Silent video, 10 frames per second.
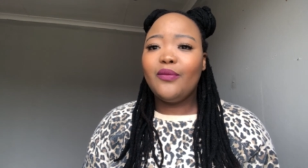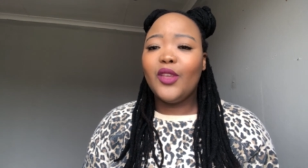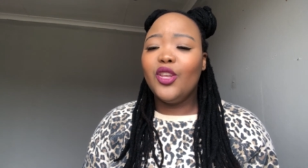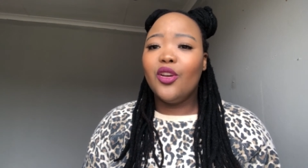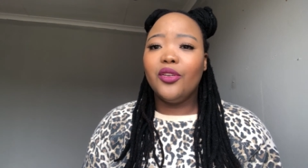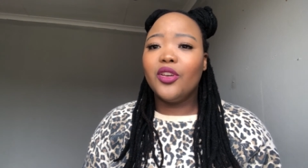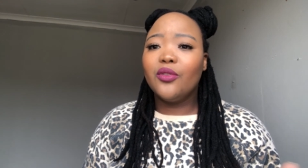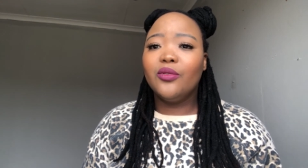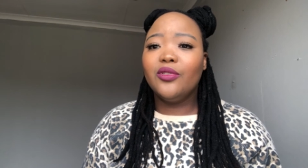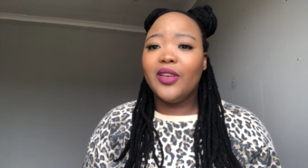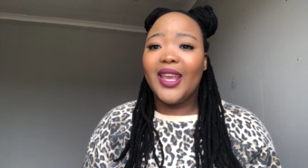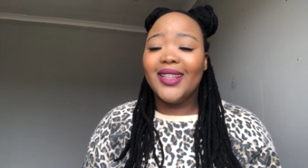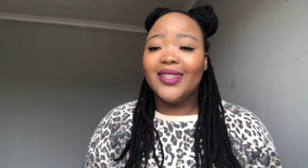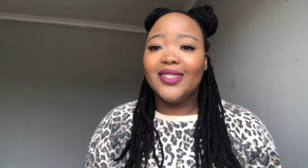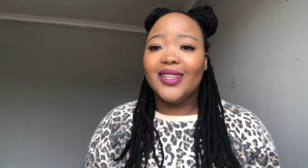You know, you can also get
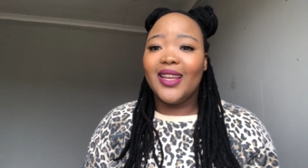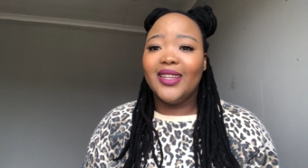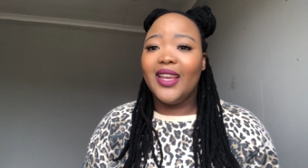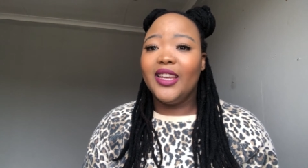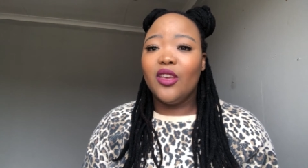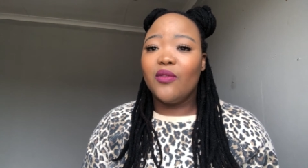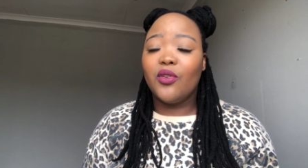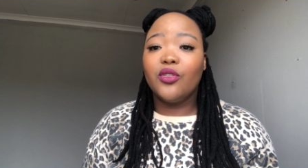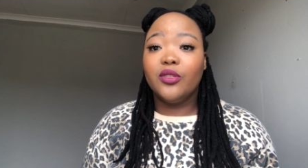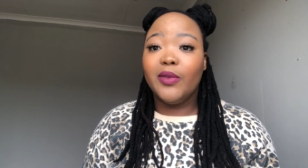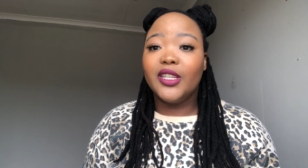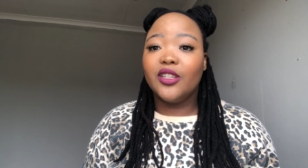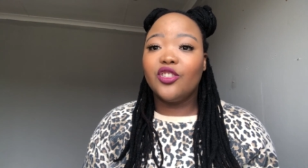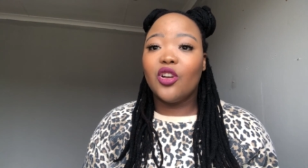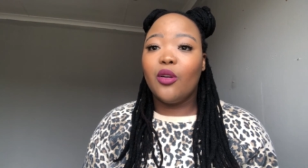this at any of your cosmetic
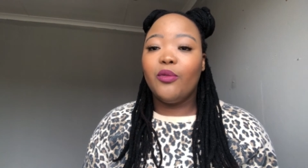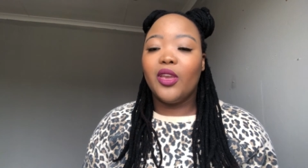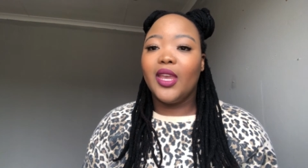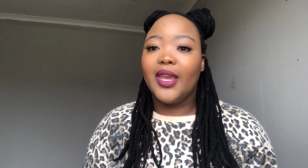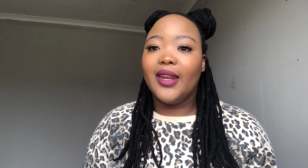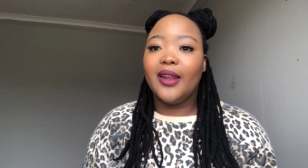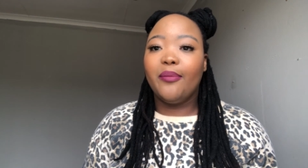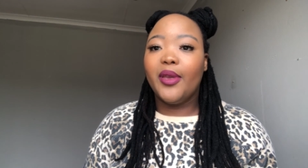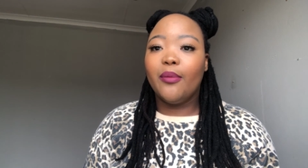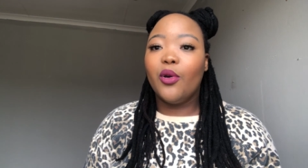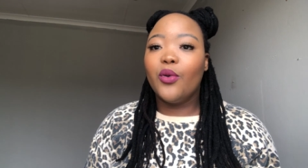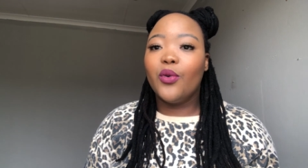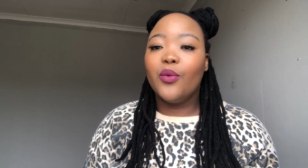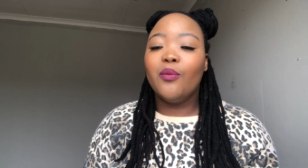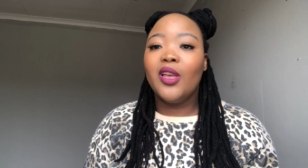shop. You can get it at Pep
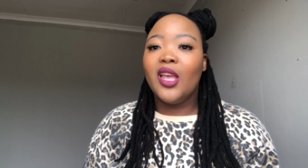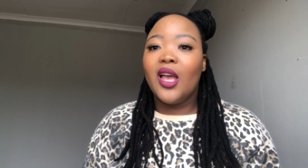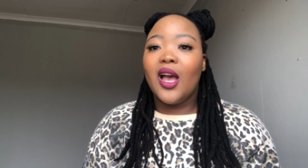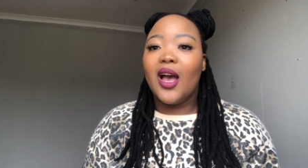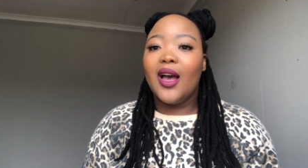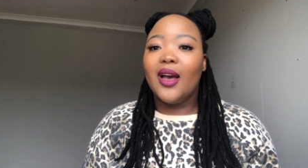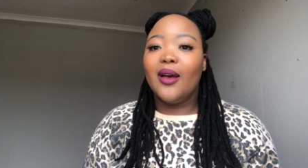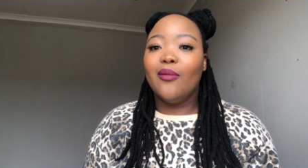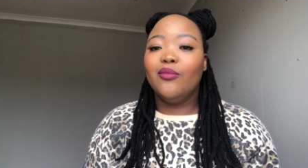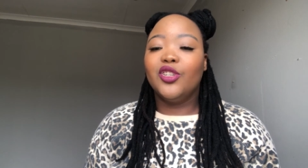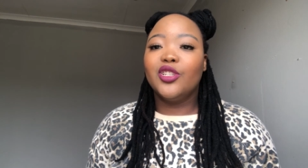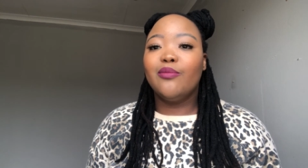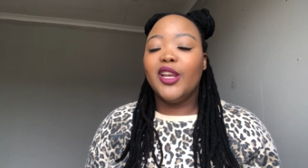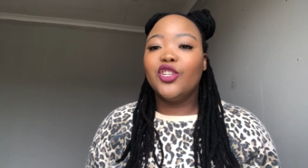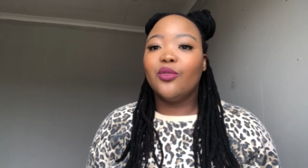Home. Just
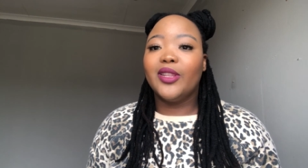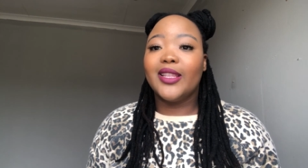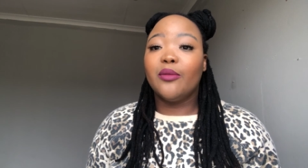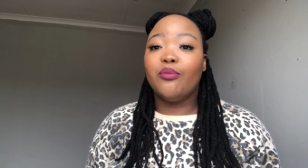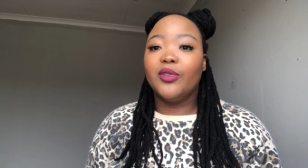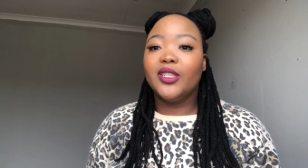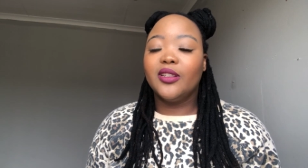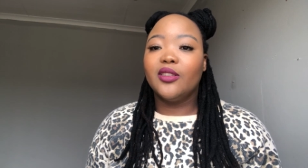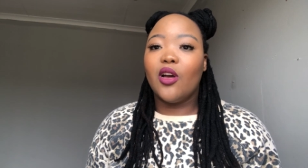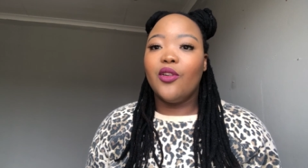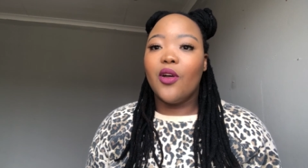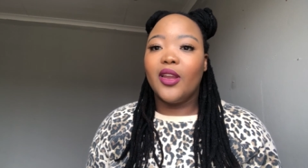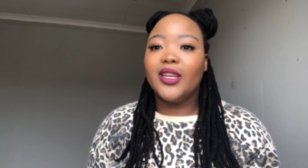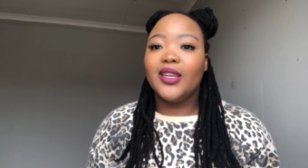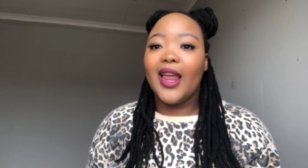make sure that the bristles are
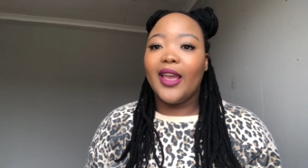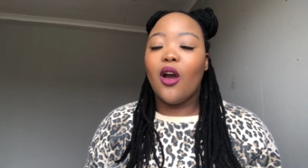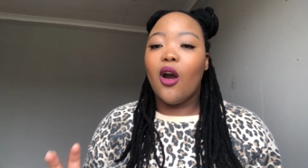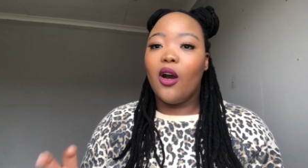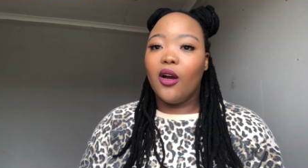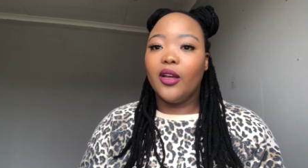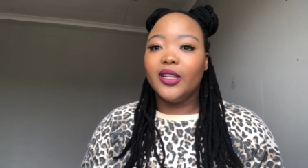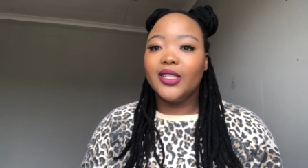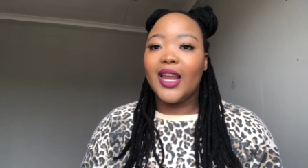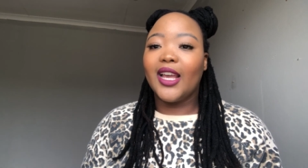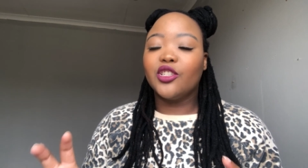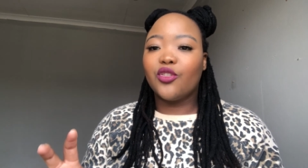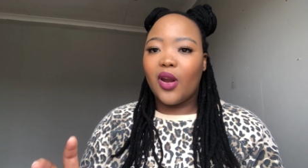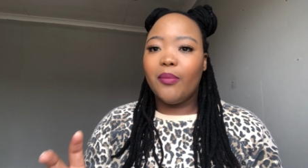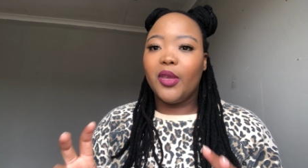not like hard, like
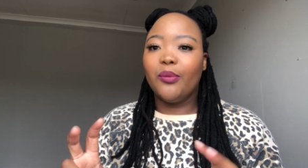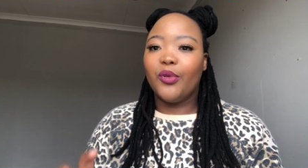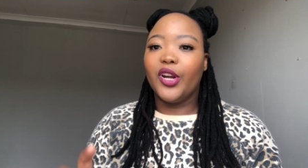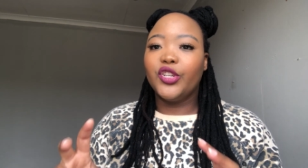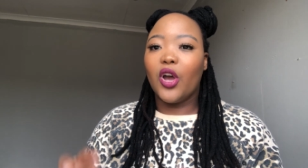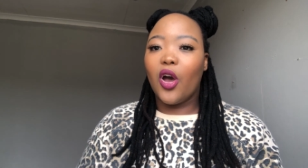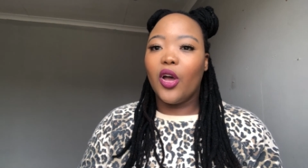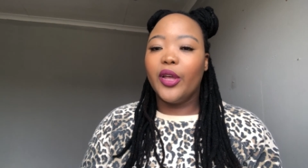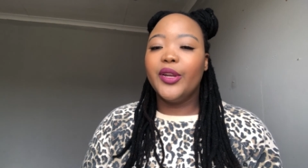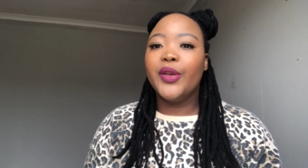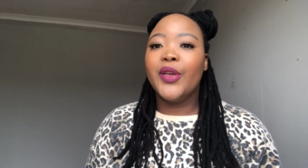scrubbing brush hard.